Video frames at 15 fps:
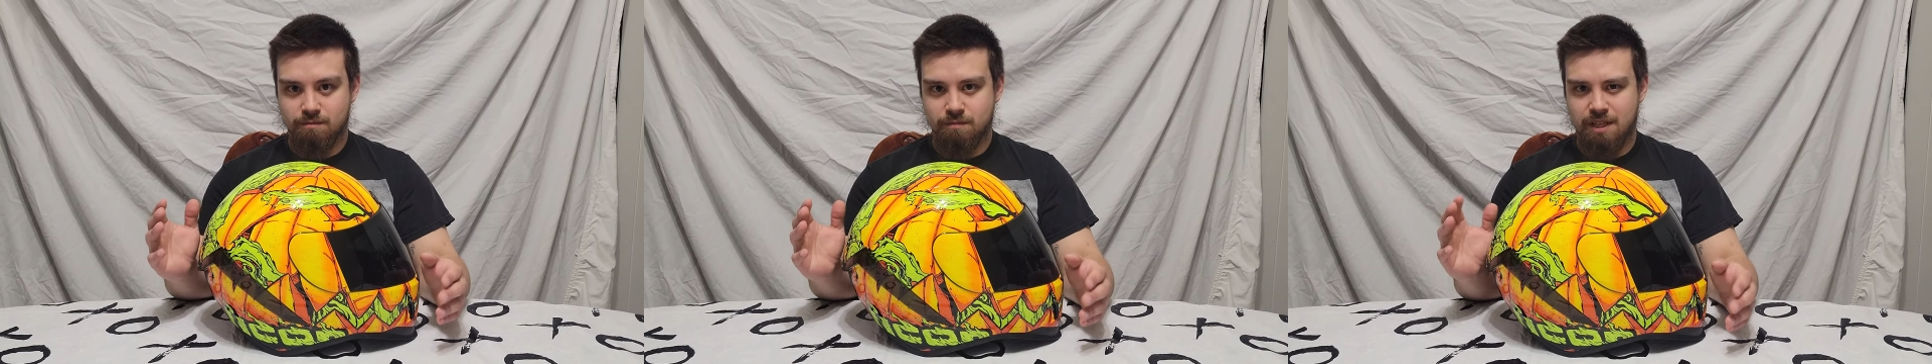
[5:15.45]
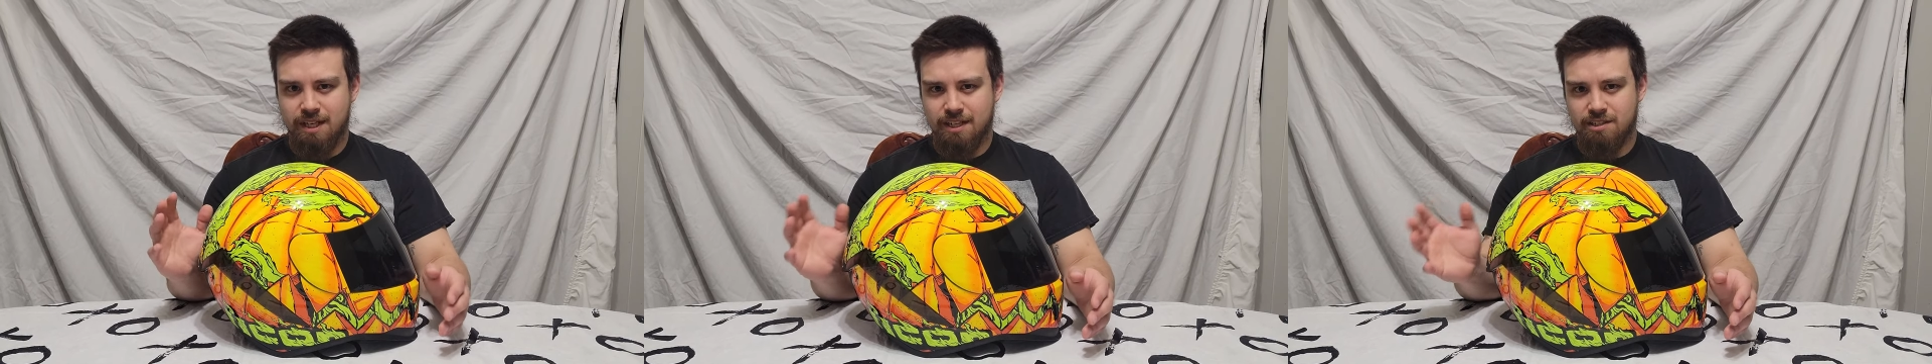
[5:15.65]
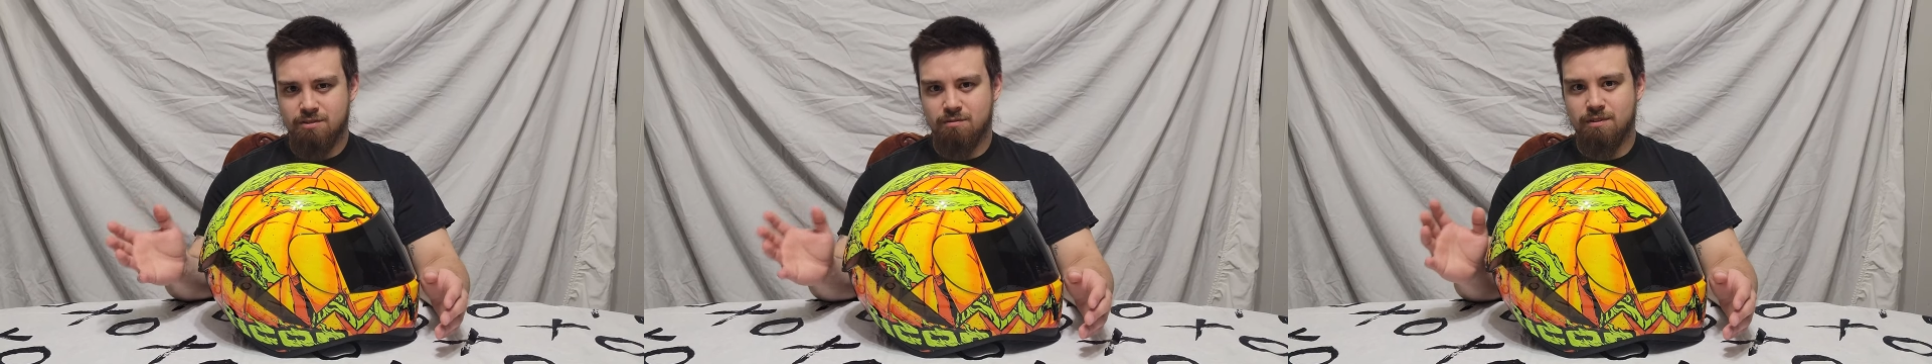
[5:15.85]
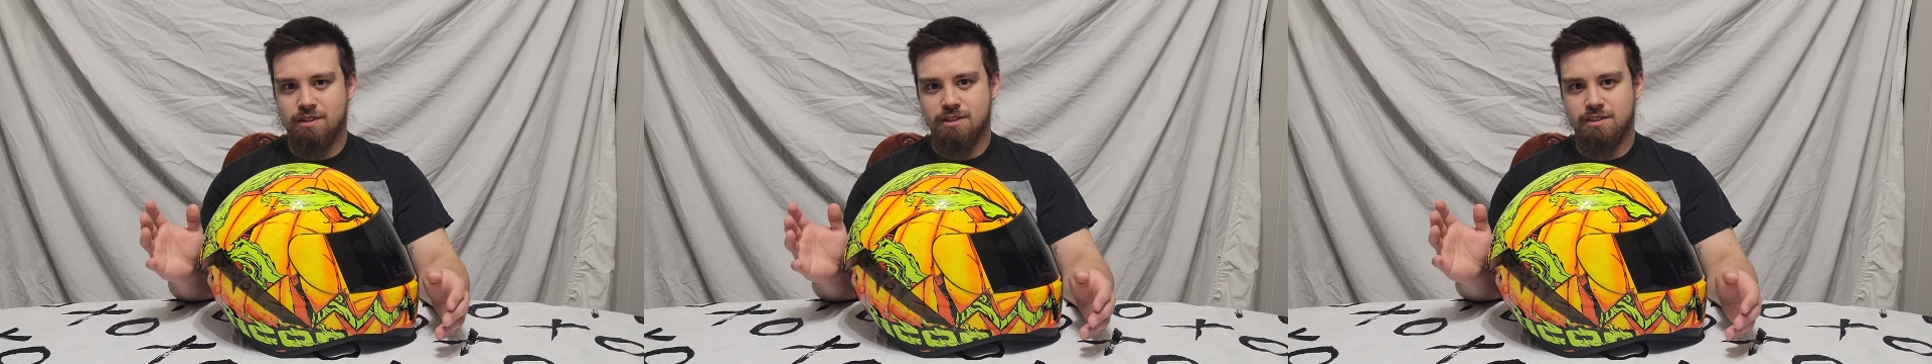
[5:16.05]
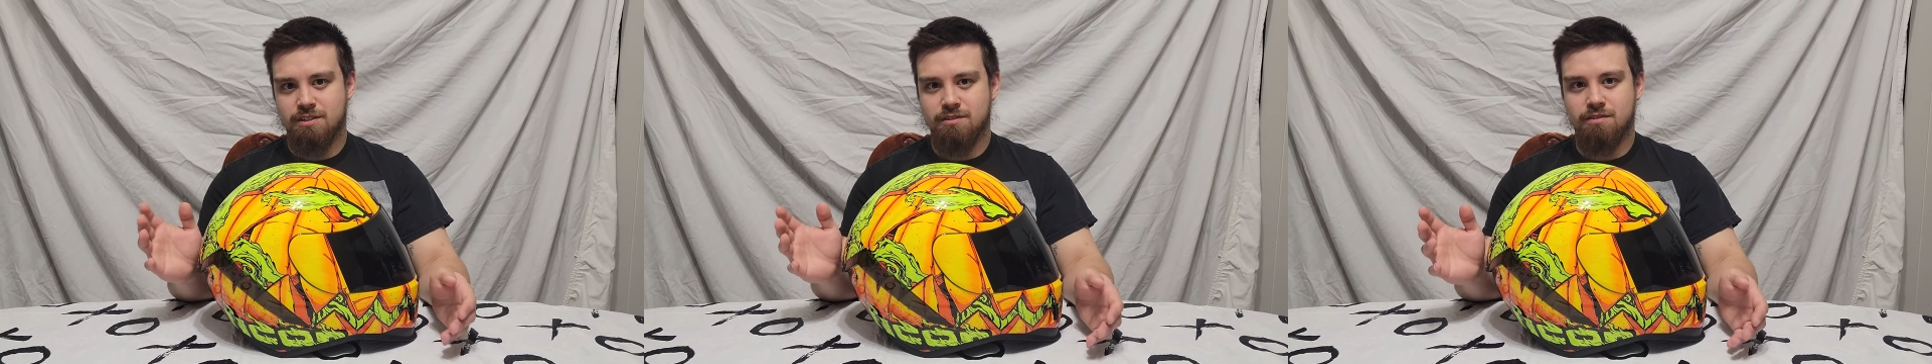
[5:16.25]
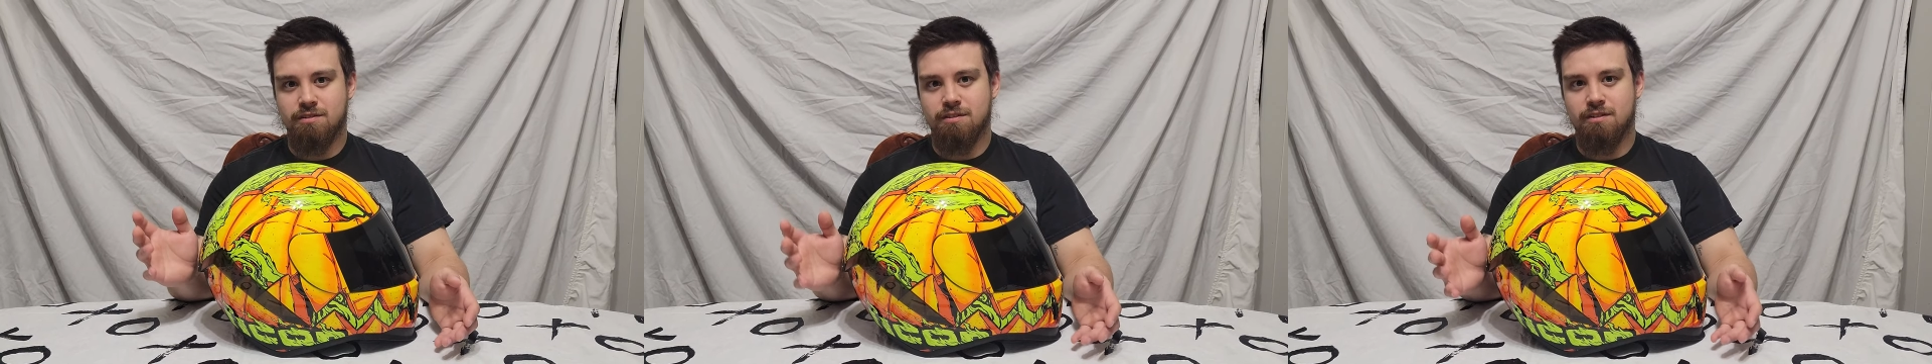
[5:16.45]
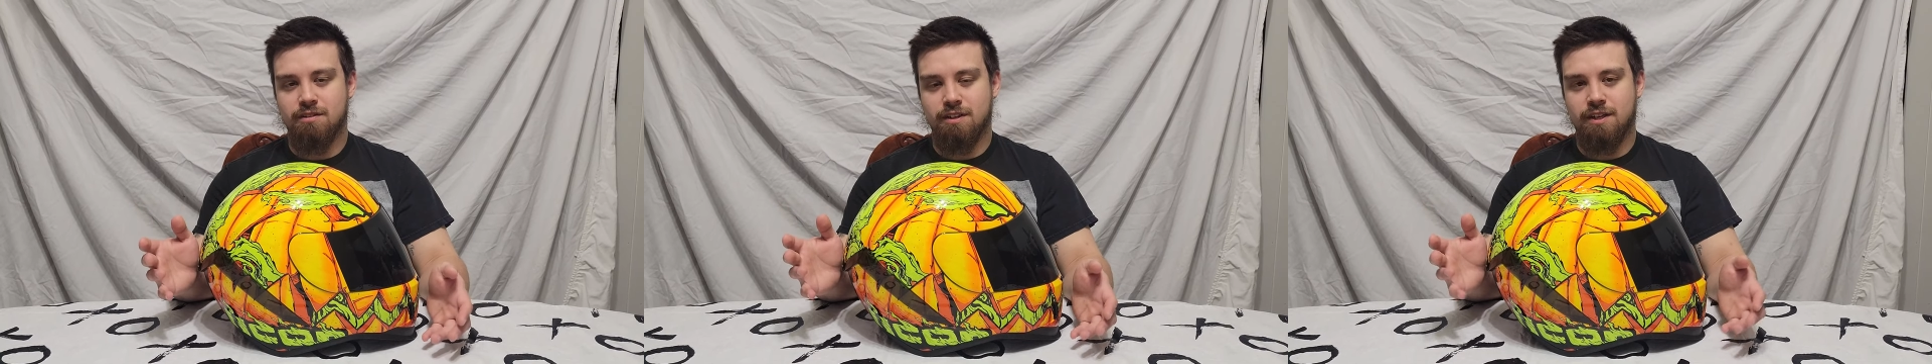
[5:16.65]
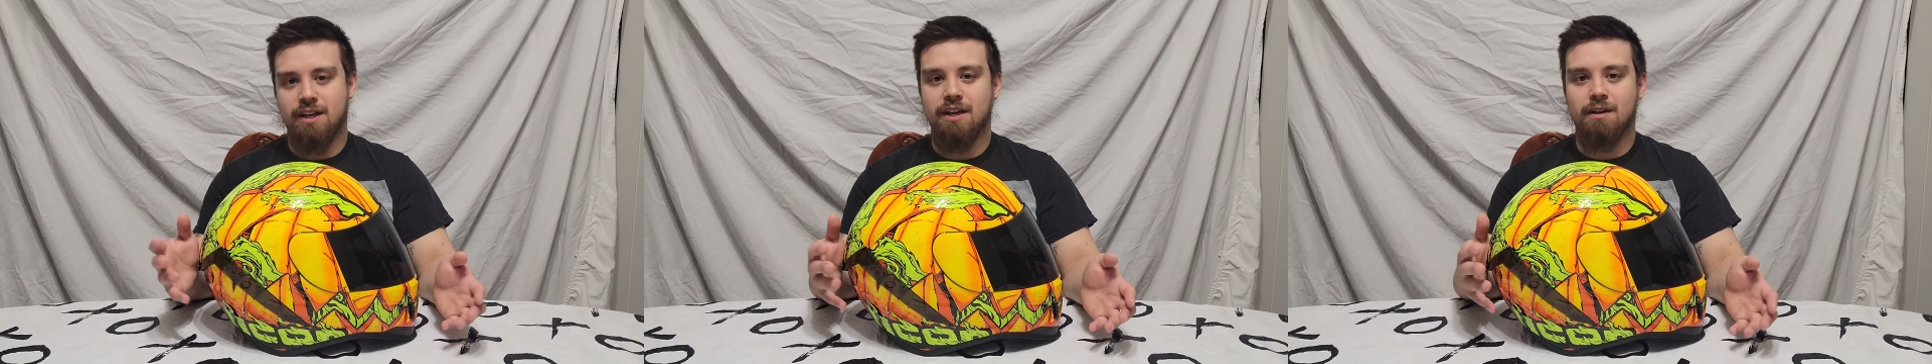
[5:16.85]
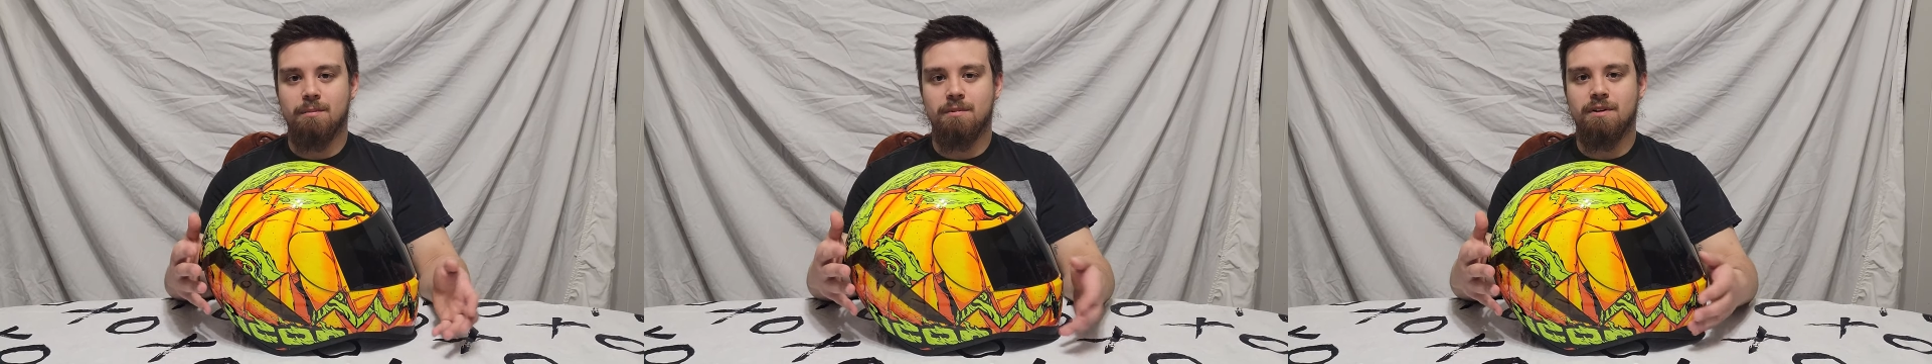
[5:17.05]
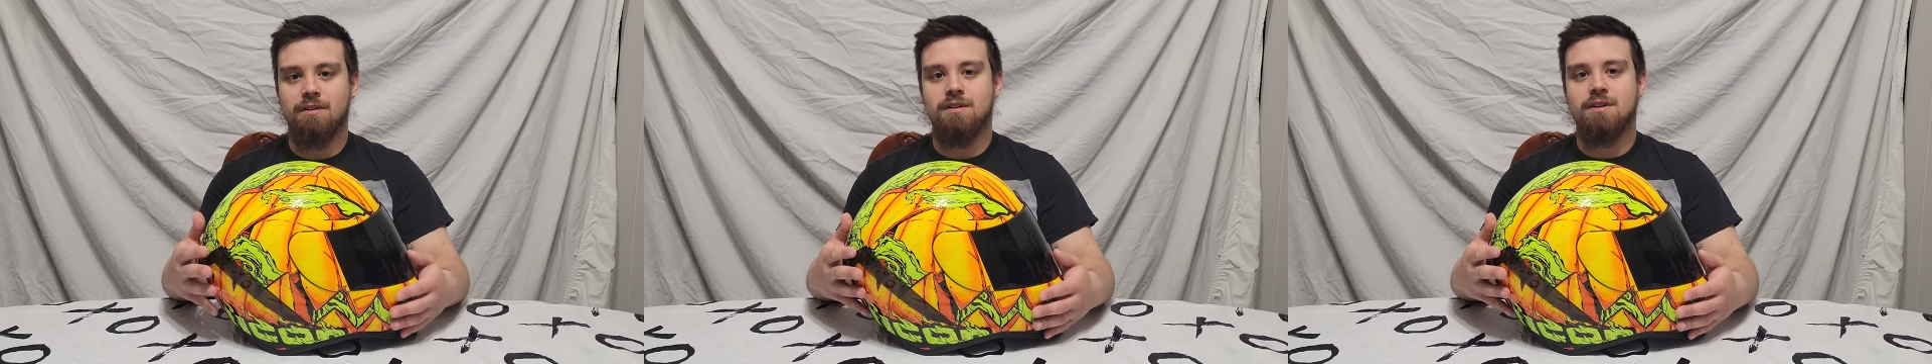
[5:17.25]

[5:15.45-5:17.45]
I guess, register it on the camera.